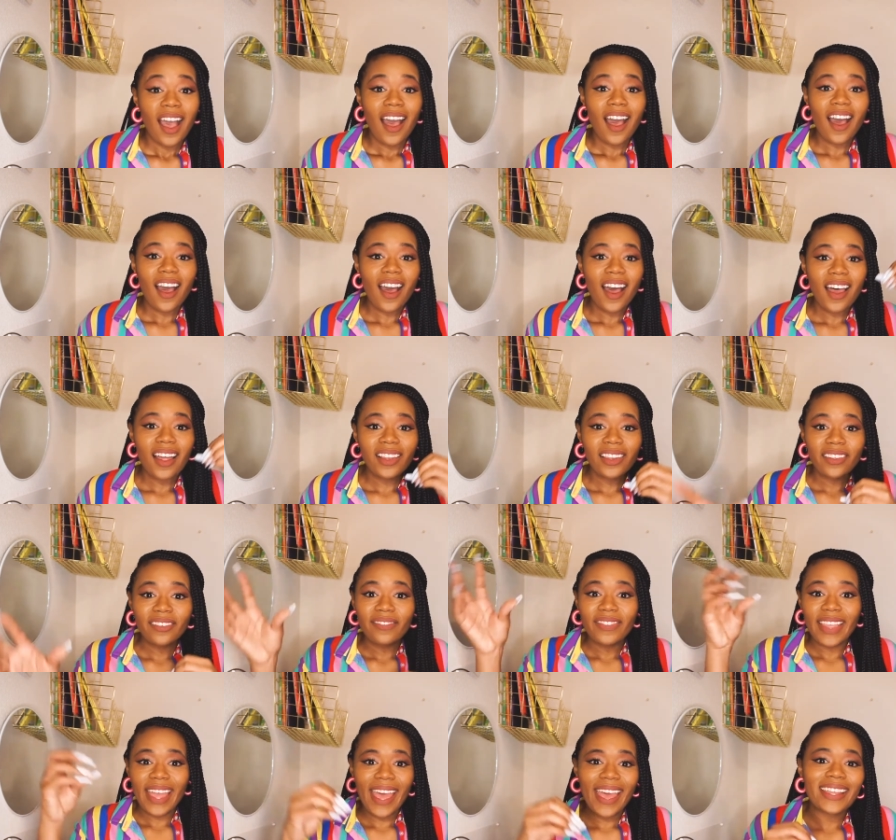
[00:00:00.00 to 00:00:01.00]
All
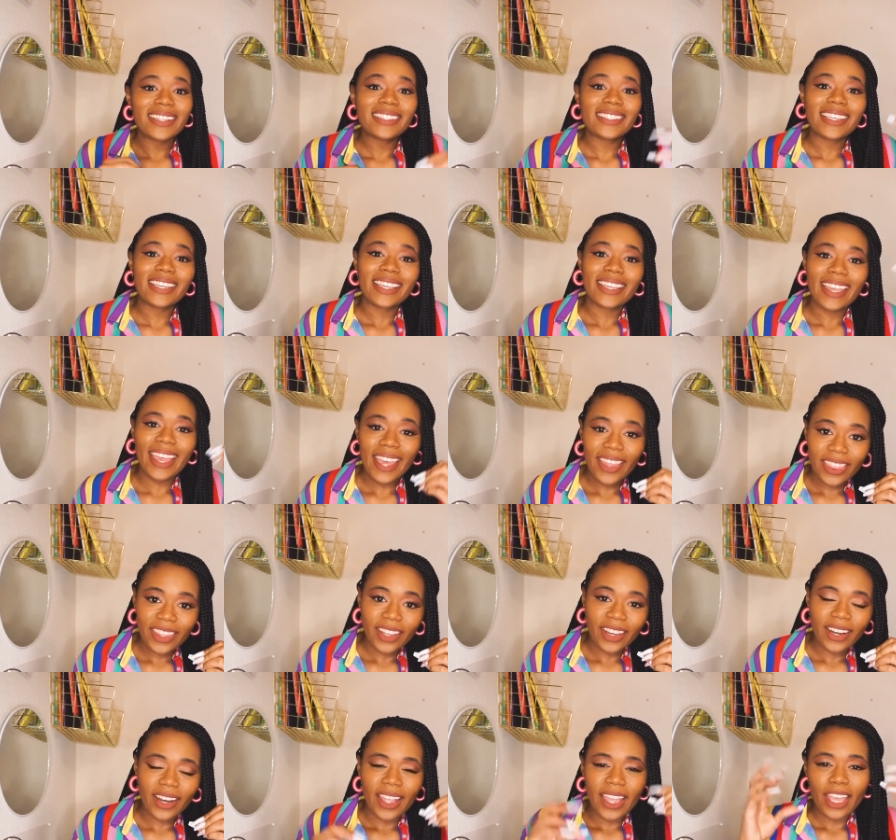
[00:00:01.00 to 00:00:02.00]
of that
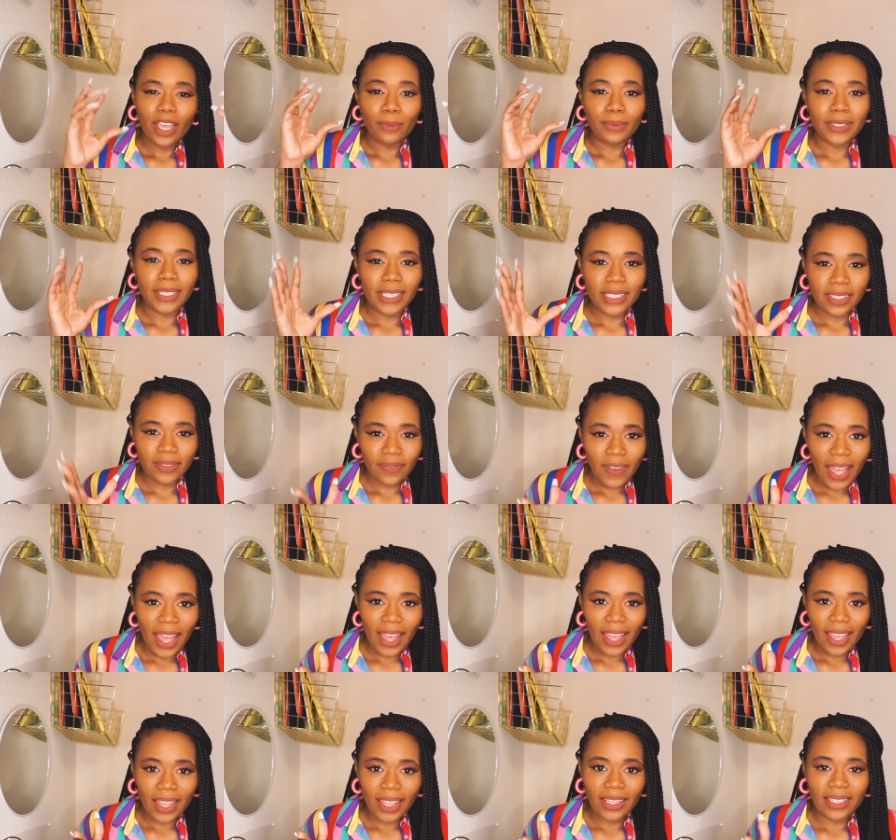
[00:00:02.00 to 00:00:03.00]
together helps us
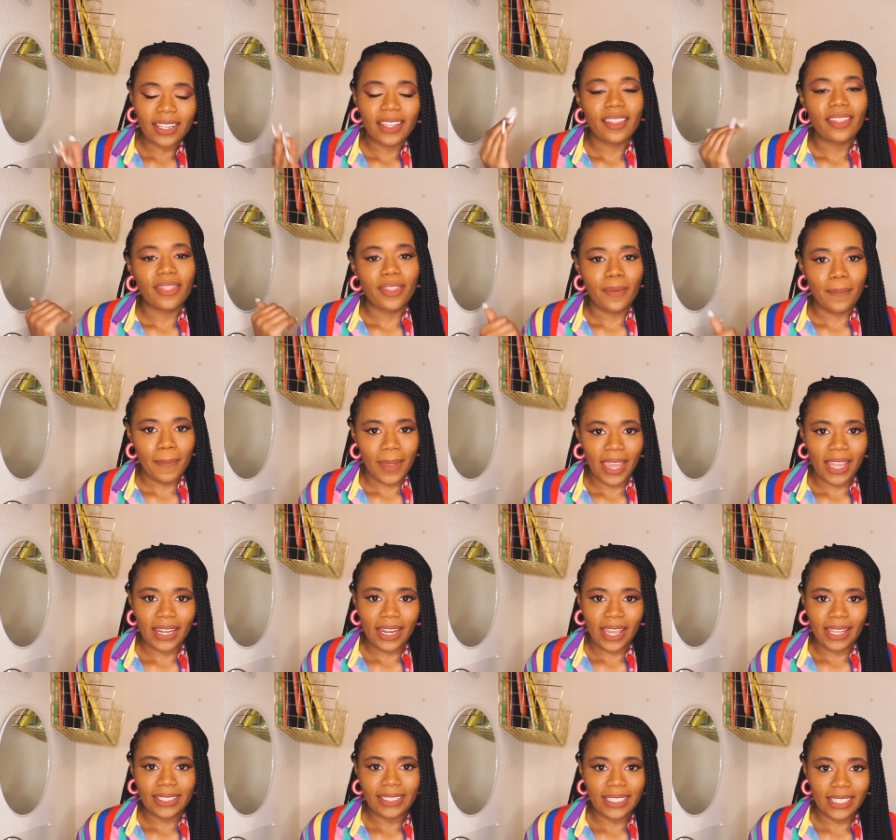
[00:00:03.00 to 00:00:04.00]
find the main
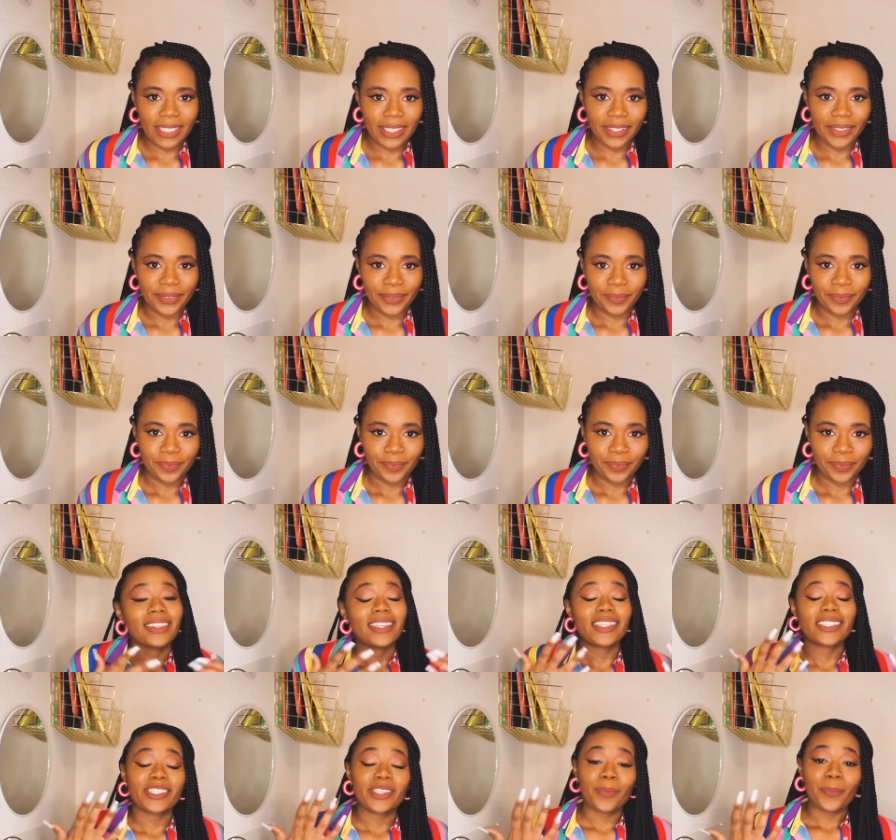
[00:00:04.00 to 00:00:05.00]
idea.
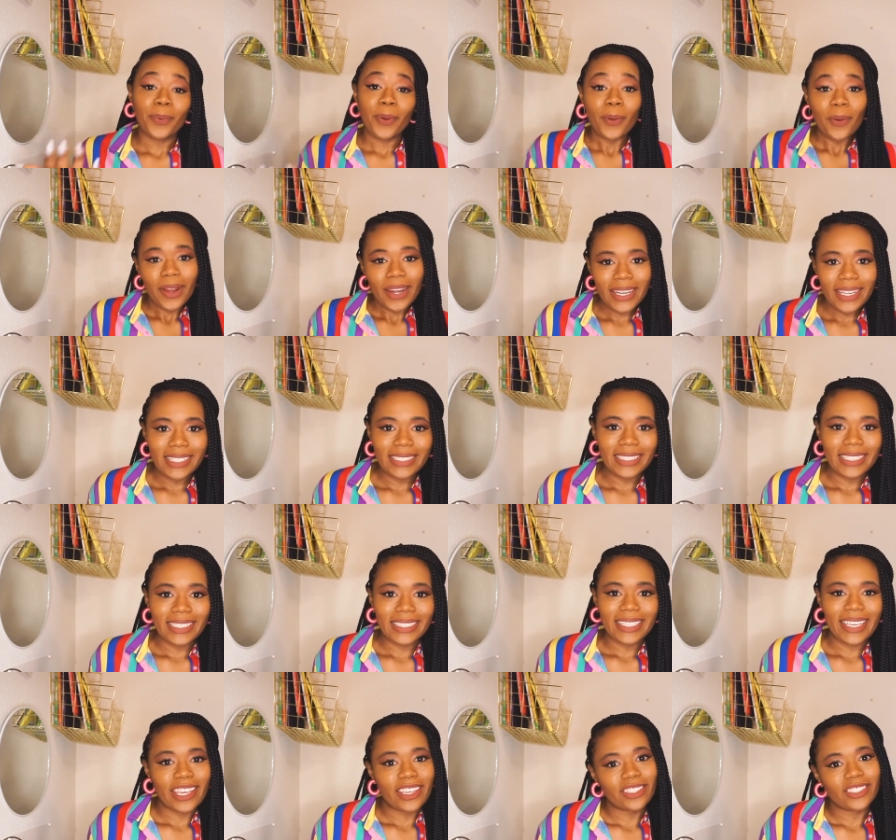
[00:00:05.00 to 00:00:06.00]
The supporting
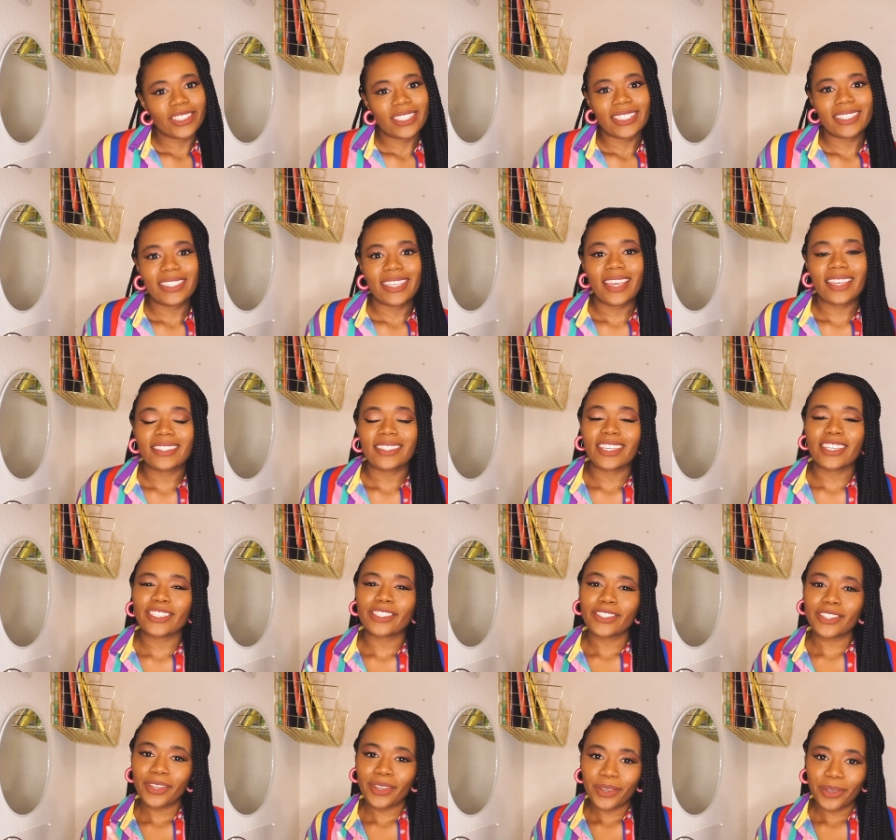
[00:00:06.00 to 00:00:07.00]
details just tells us
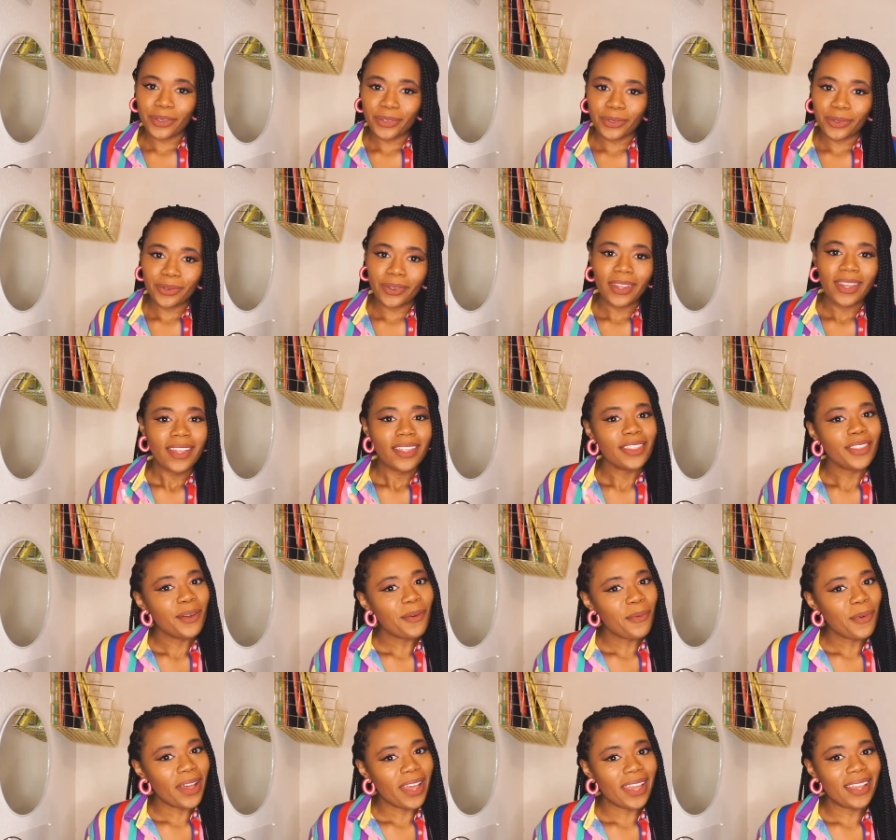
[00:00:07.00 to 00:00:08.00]
the who, the
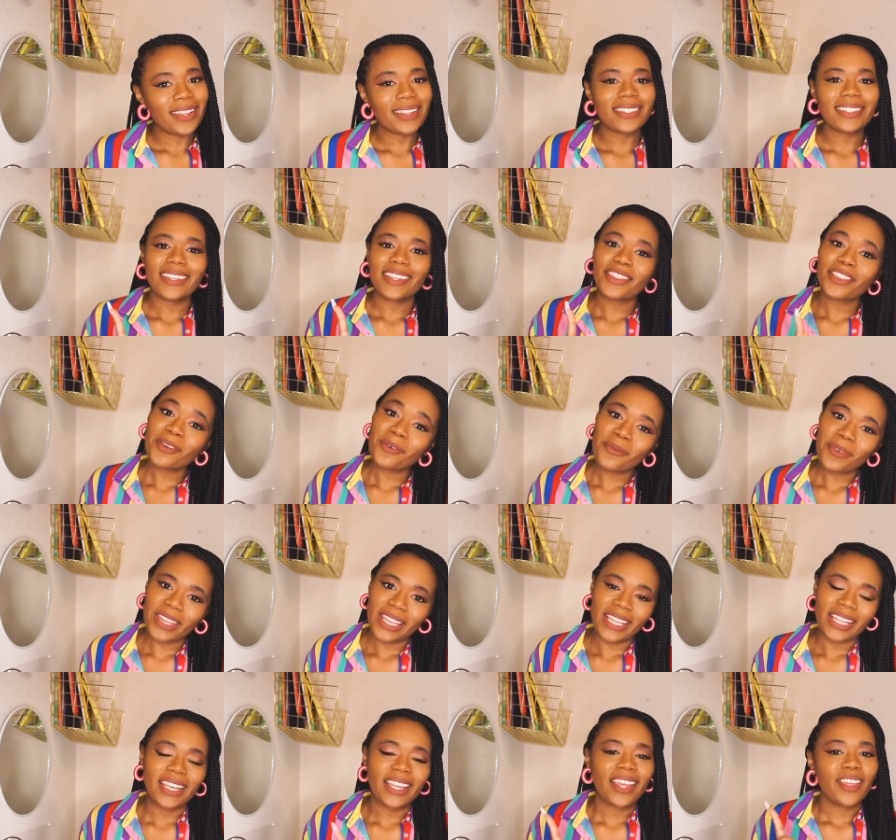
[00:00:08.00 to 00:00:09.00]
what, the
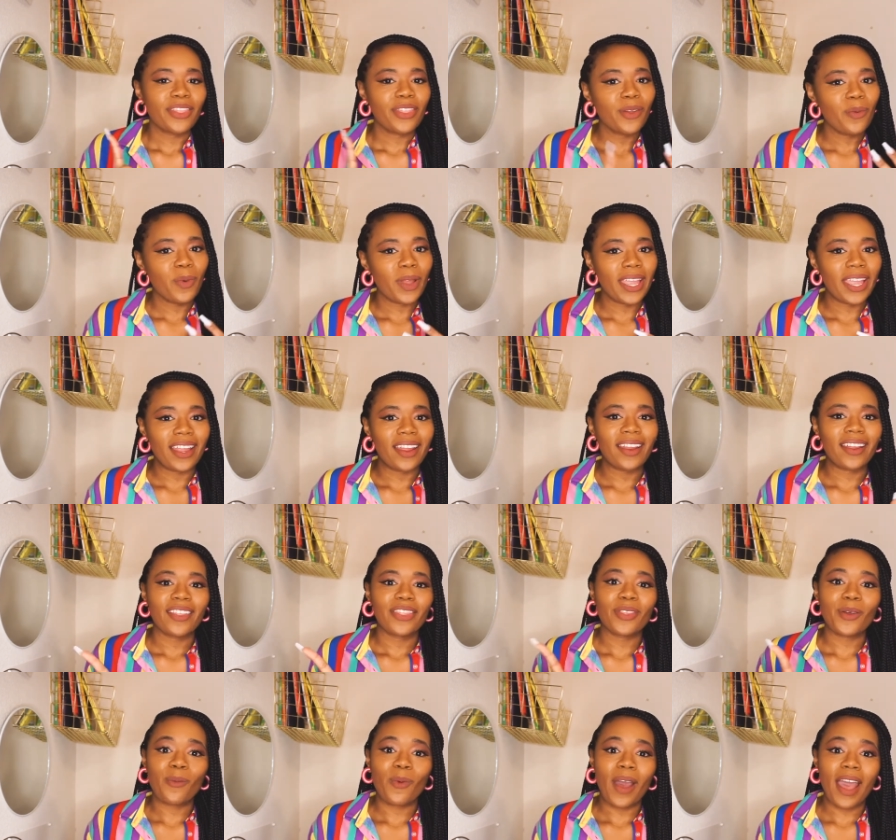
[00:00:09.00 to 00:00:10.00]
when, the where,
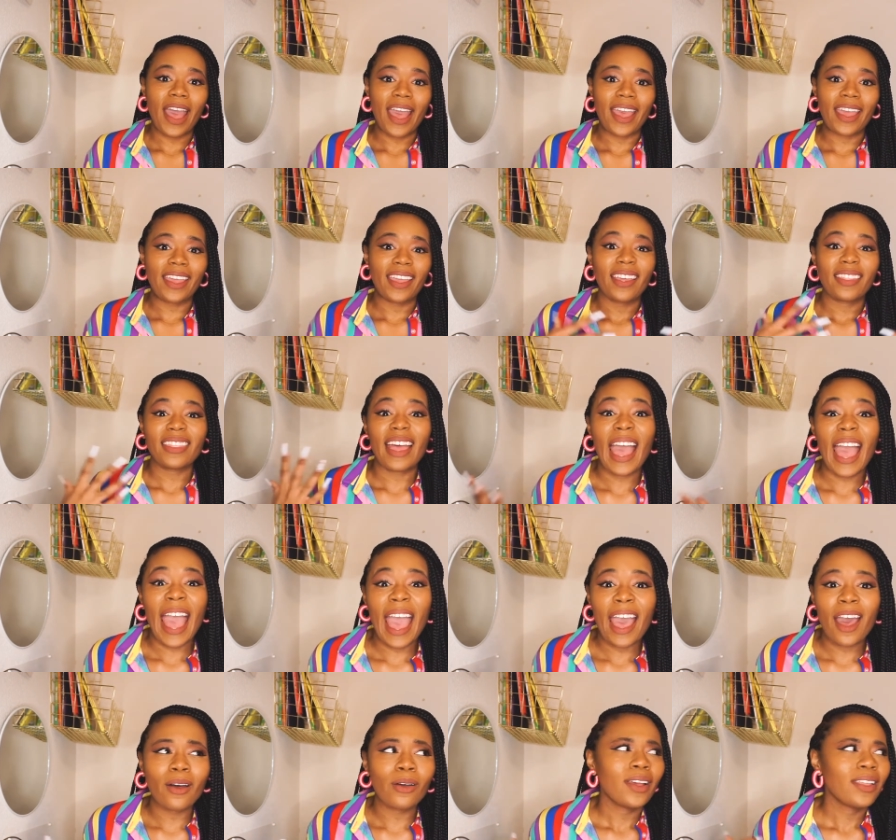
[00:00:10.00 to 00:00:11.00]
the why, the
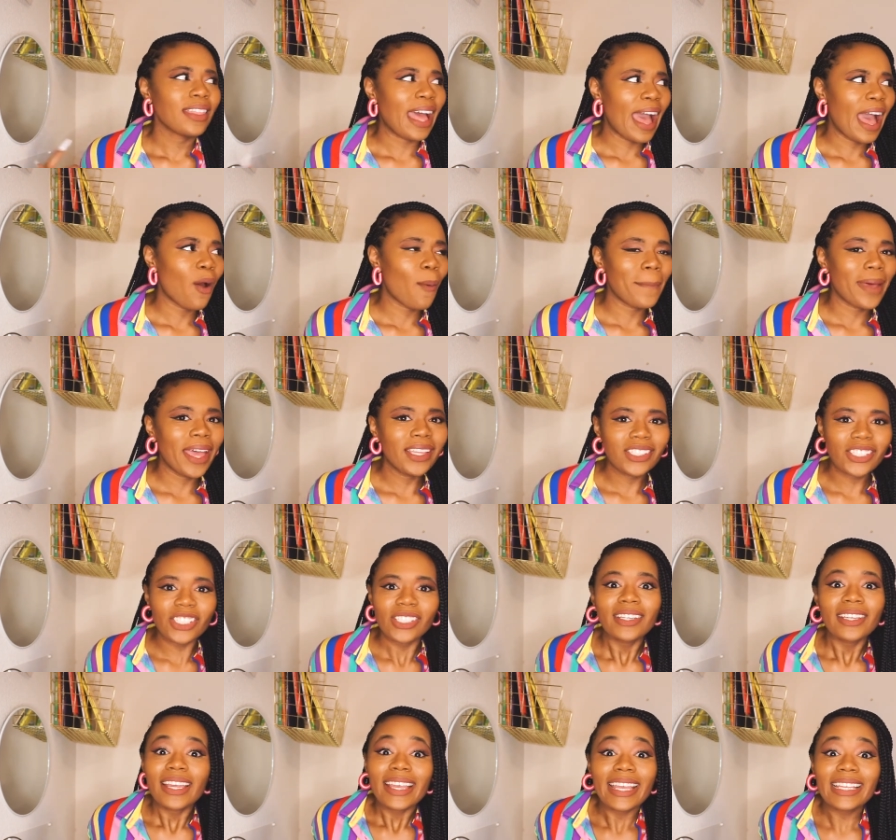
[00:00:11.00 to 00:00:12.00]
how, the how much.
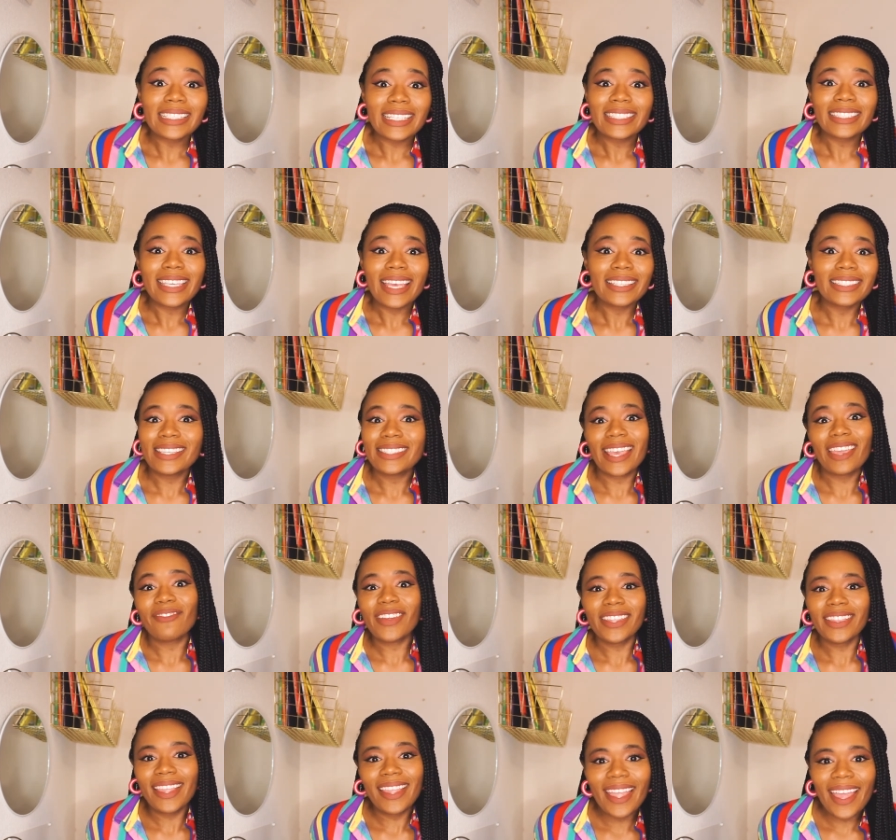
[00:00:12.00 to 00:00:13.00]
It just tells us
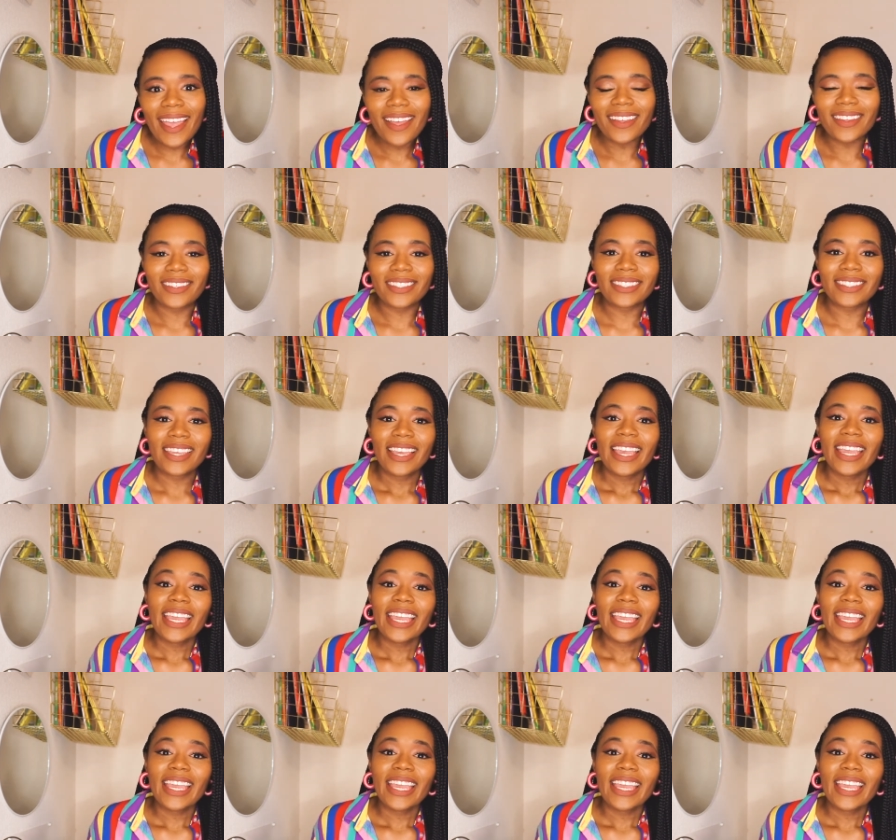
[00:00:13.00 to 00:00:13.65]
everything else.